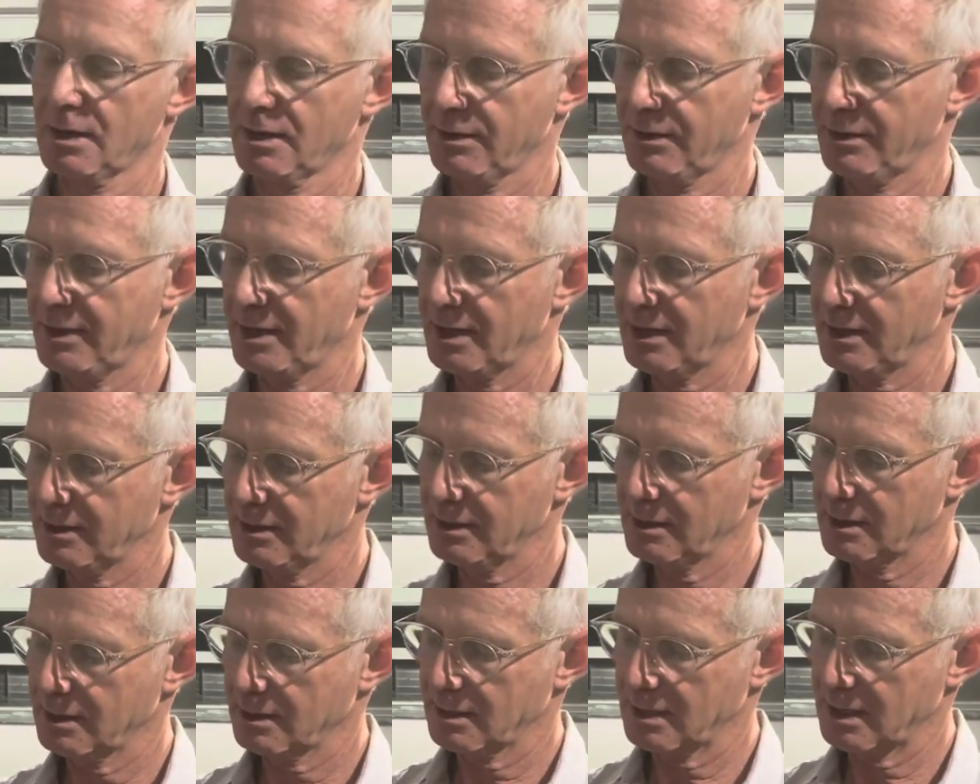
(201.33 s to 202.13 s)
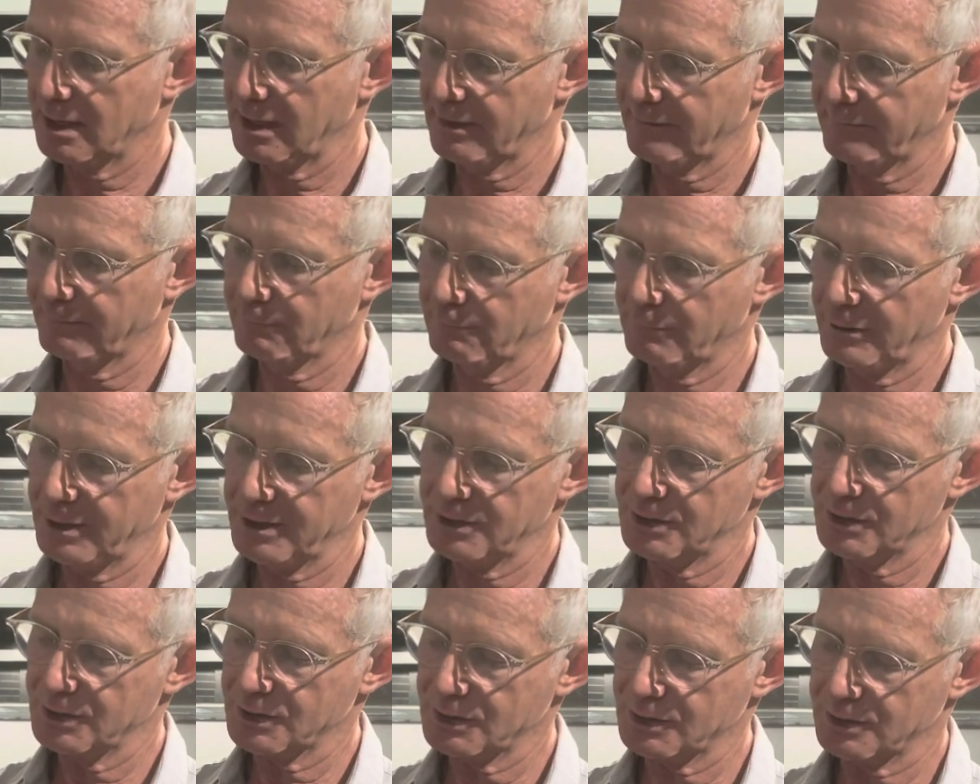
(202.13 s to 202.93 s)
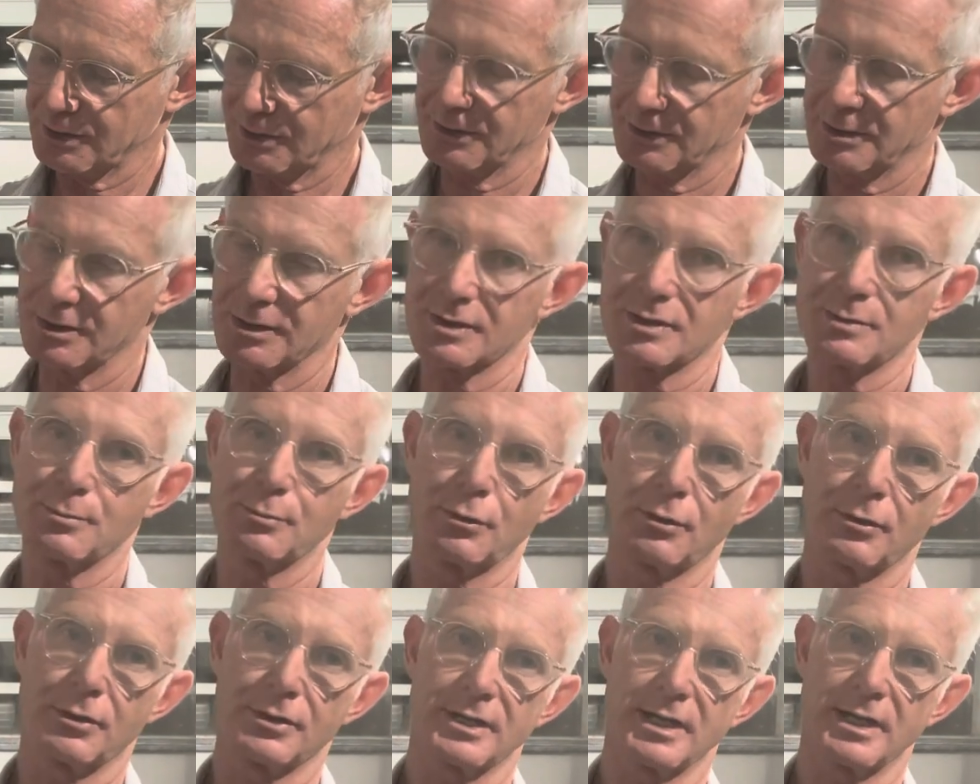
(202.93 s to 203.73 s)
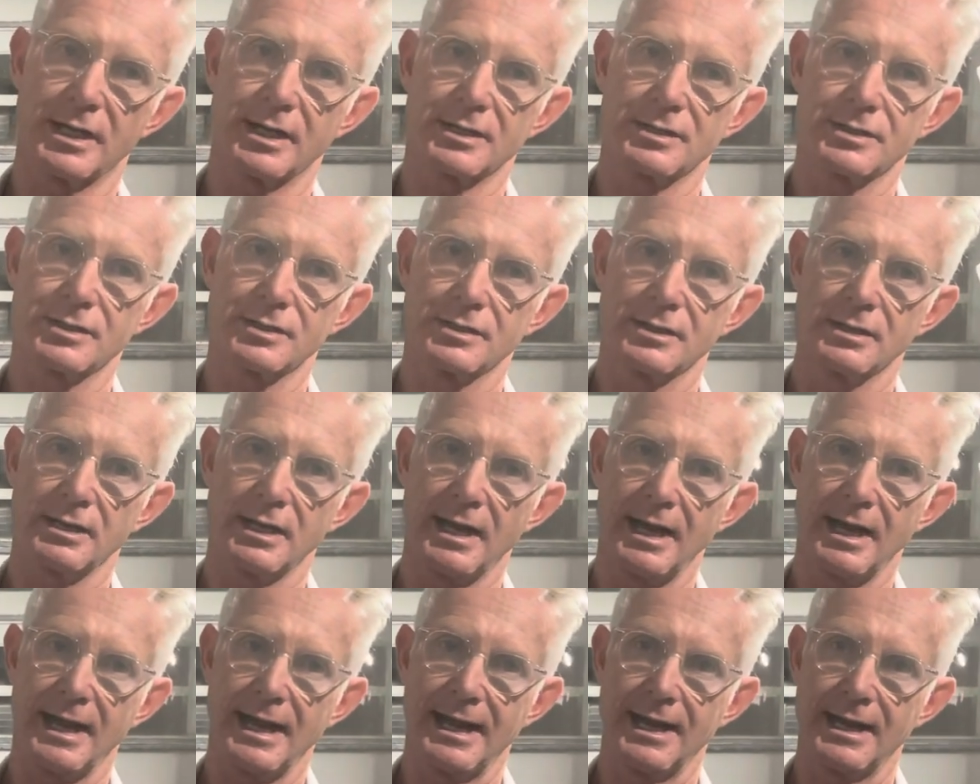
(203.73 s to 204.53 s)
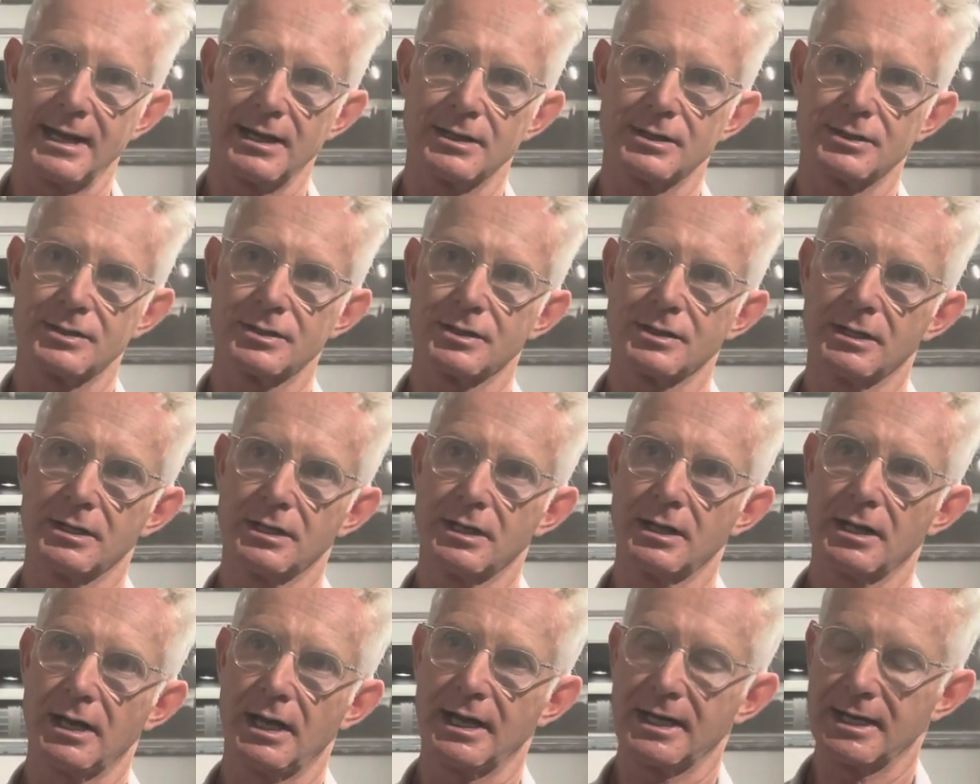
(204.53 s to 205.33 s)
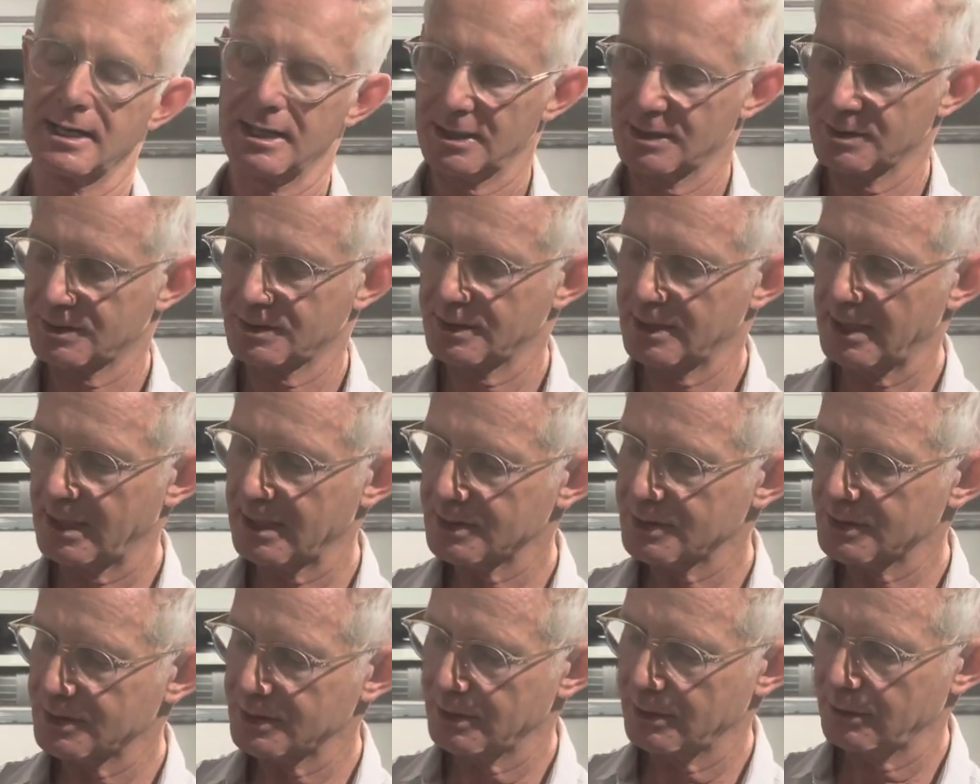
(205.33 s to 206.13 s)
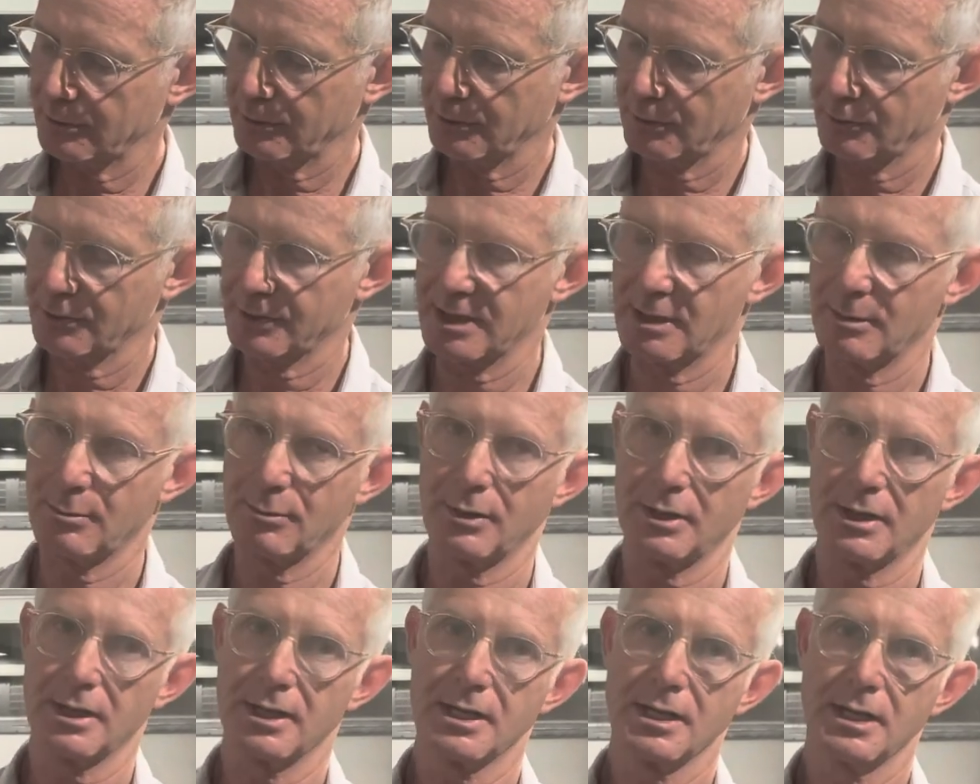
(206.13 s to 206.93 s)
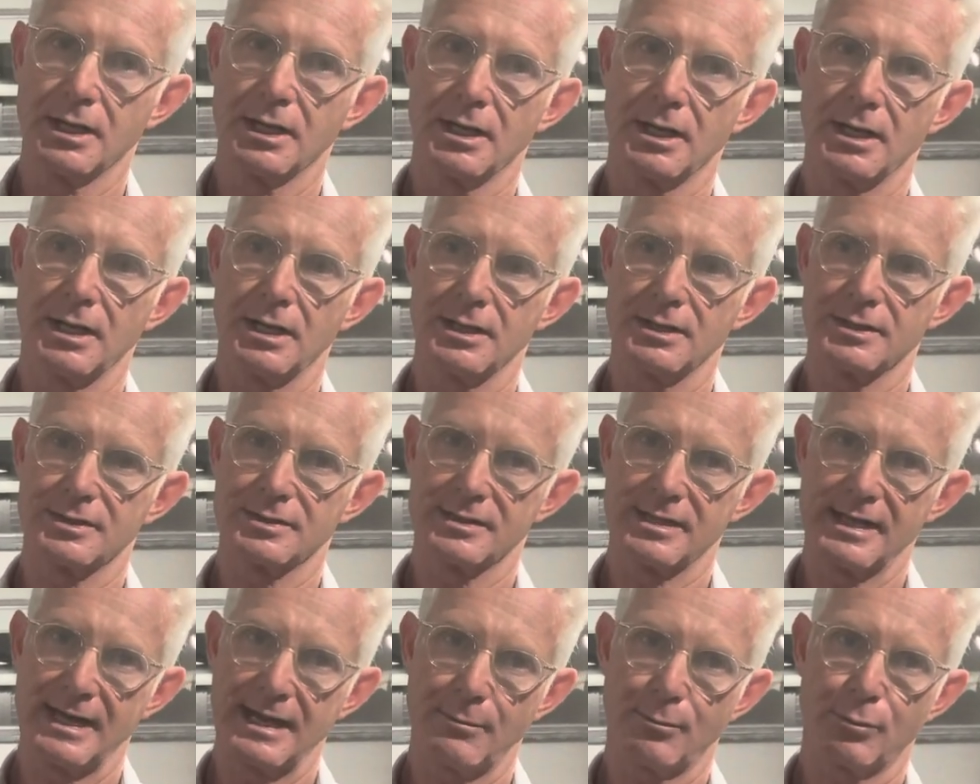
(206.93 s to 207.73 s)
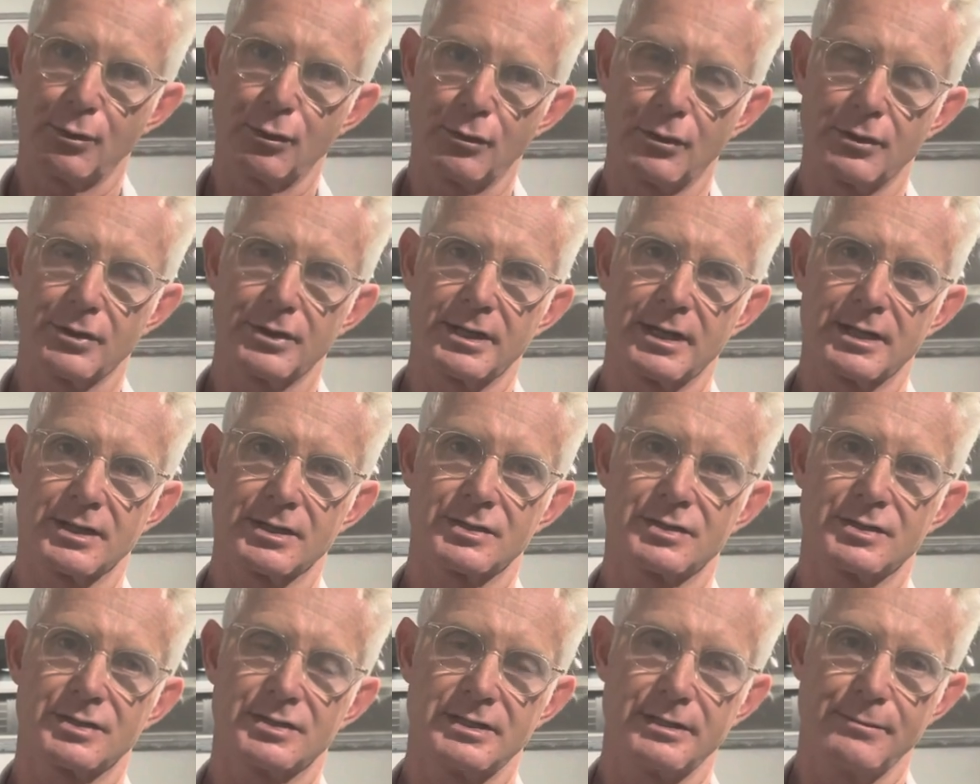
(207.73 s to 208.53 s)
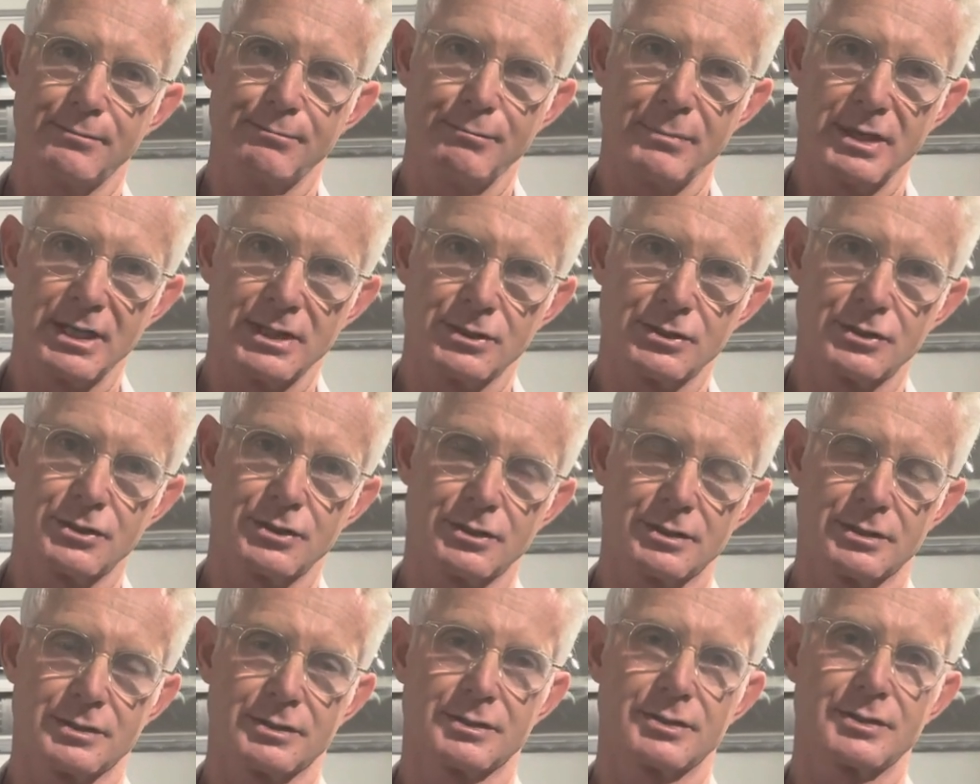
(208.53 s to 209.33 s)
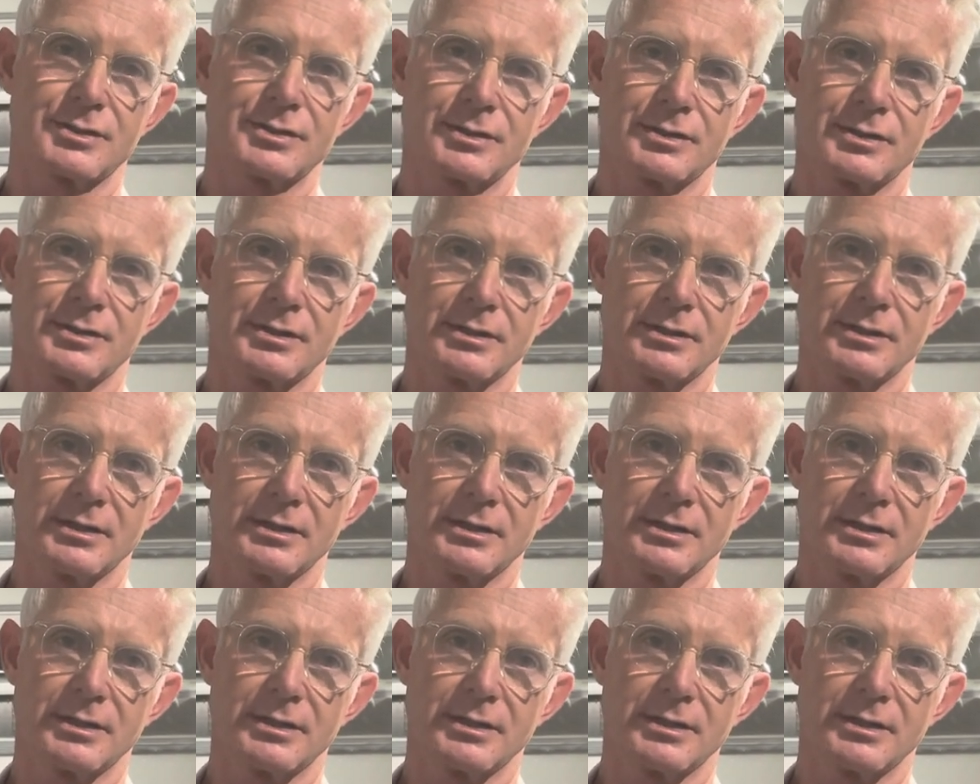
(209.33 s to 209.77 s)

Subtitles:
they have registered this product, and against that serial number is that product's dimensions.